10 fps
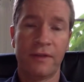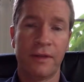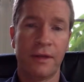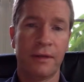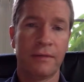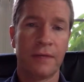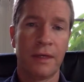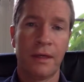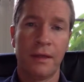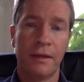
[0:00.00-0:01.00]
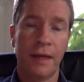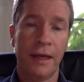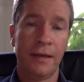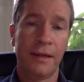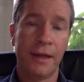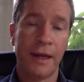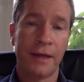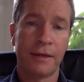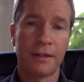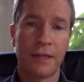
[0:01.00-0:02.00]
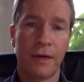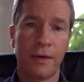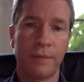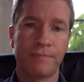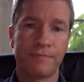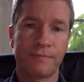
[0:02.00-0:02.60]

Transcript: the head, the neck, etc.